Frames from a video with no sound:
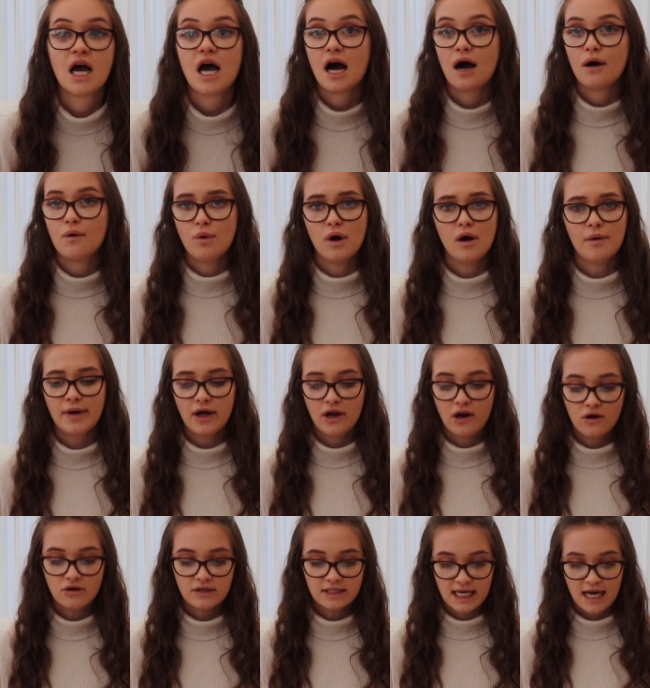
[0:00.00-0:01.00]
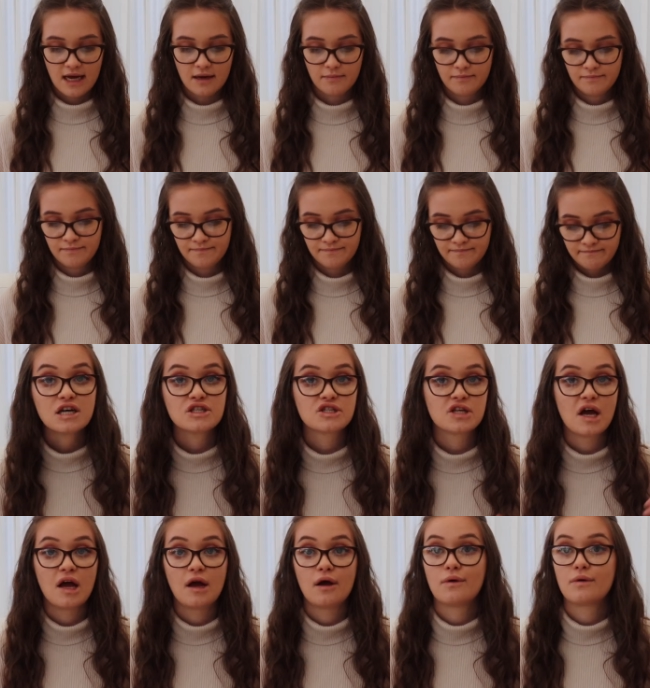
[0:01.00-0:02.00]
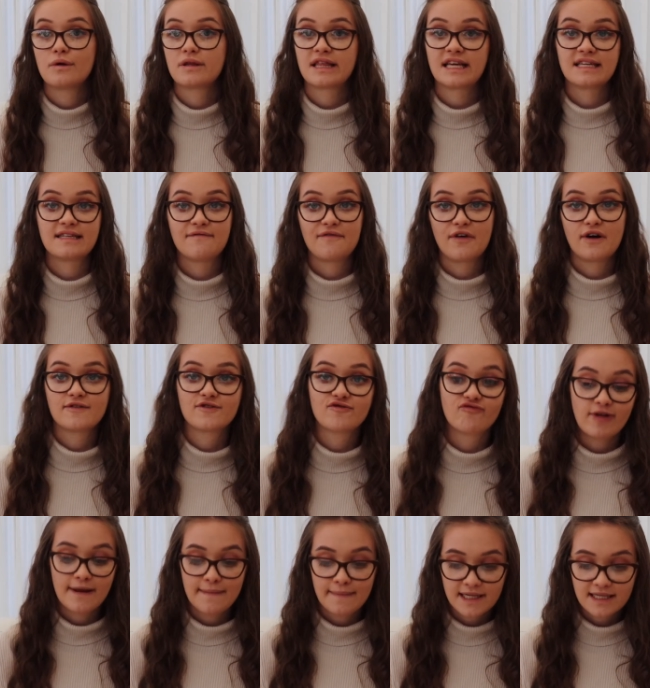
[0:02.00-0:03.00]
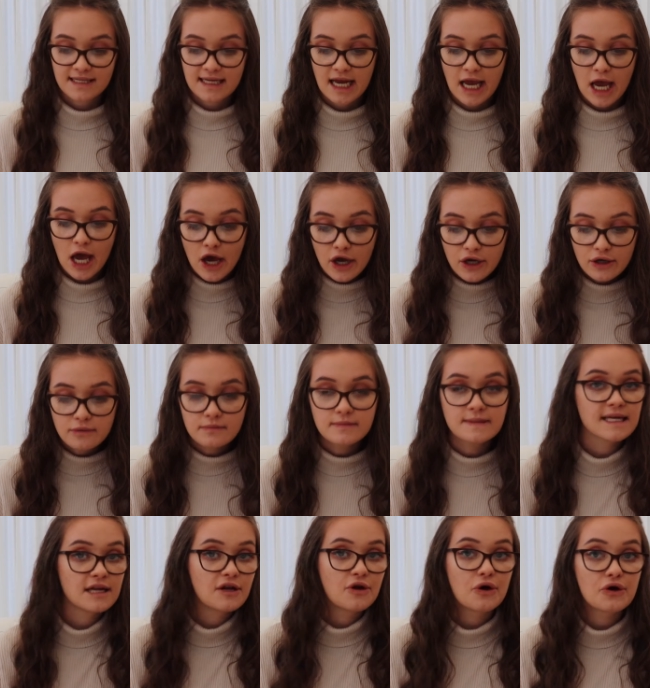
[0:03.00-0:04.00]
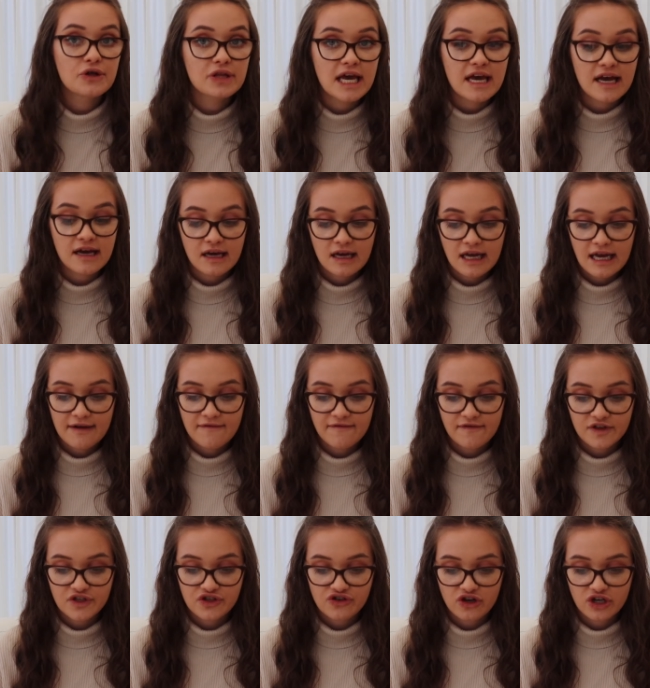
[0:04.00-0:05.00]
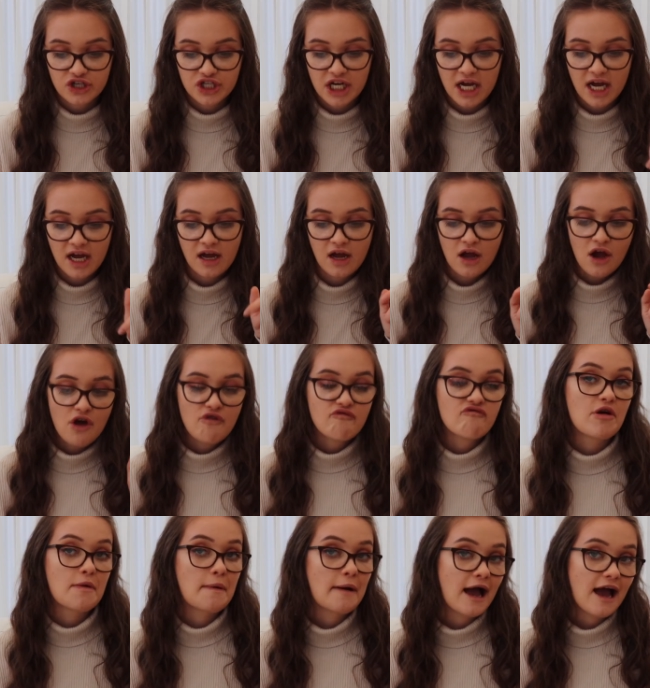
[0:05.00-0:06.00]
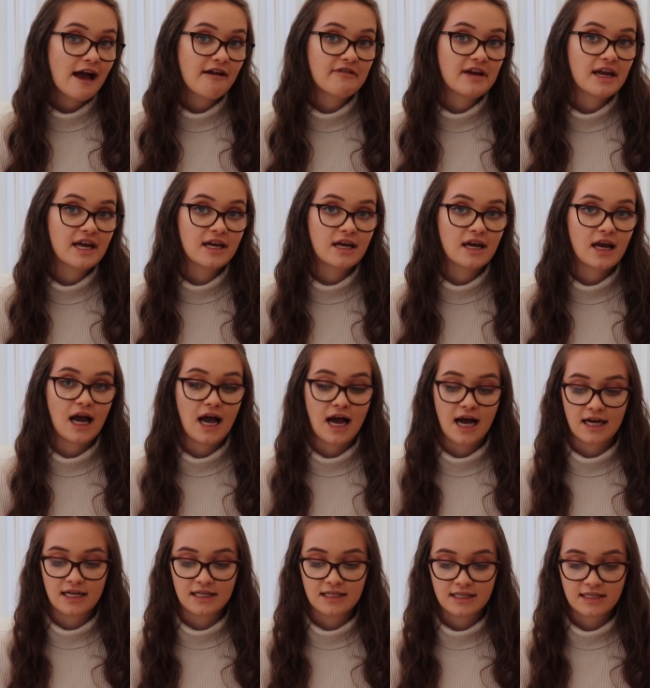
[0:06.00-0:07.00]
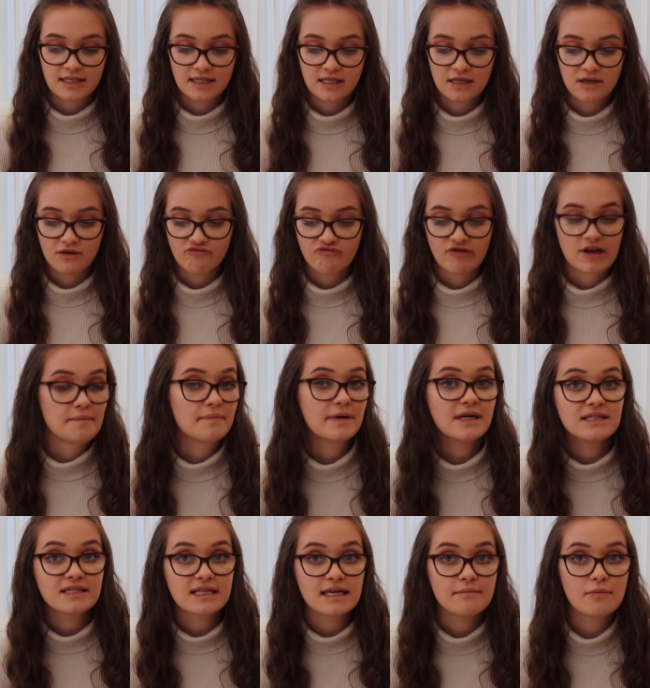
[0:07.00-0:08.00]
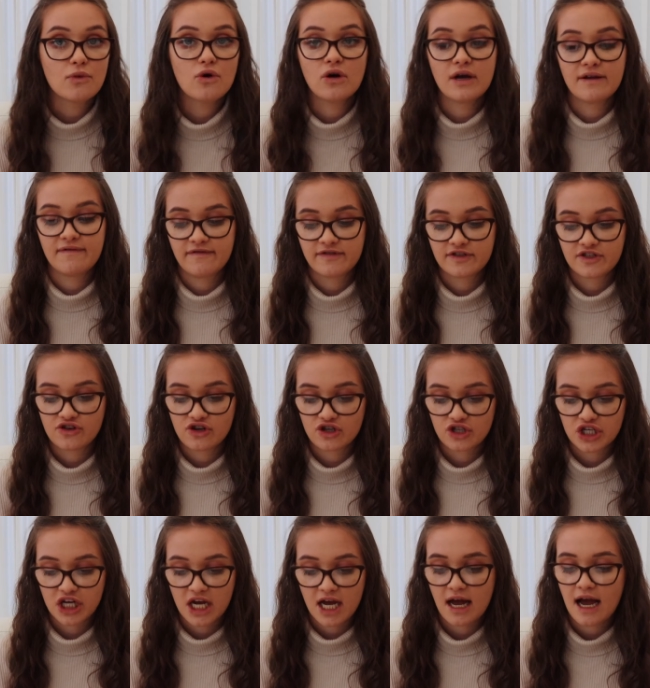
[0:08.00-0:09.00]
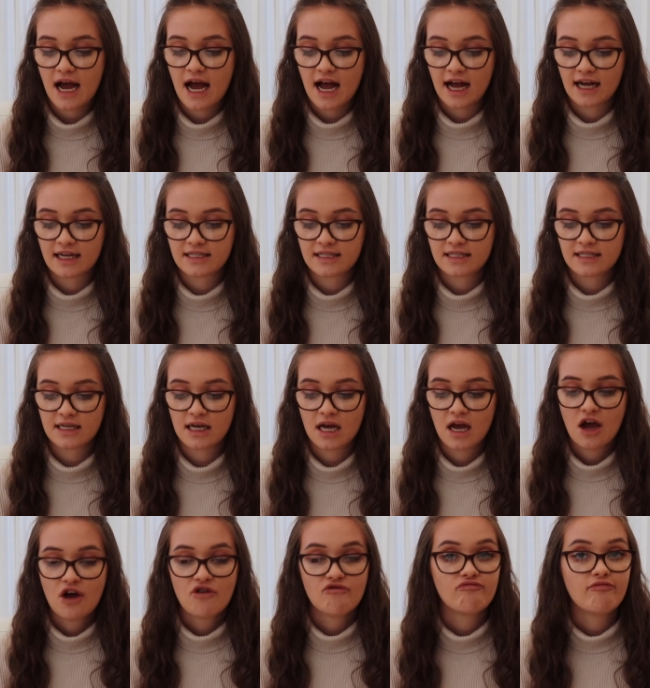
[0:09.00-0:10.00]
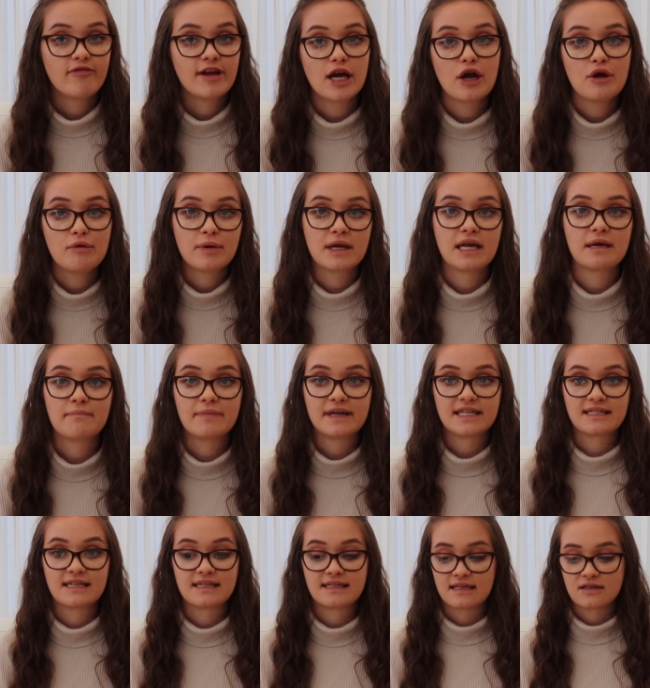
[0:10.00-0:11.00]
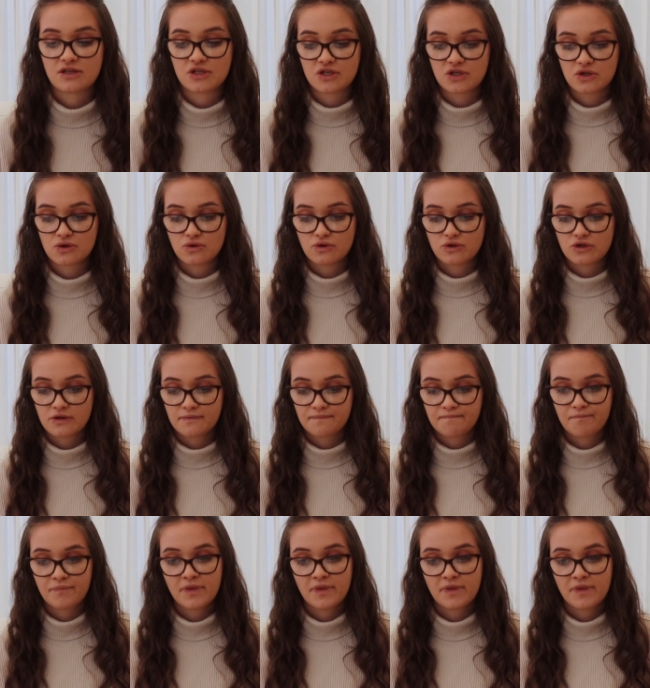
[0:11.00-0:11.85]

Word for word: And what about long term? So this involves rebuilding homes and other infrastructure, repairing and rebuilding more infrastructure and reopening businesses and schools.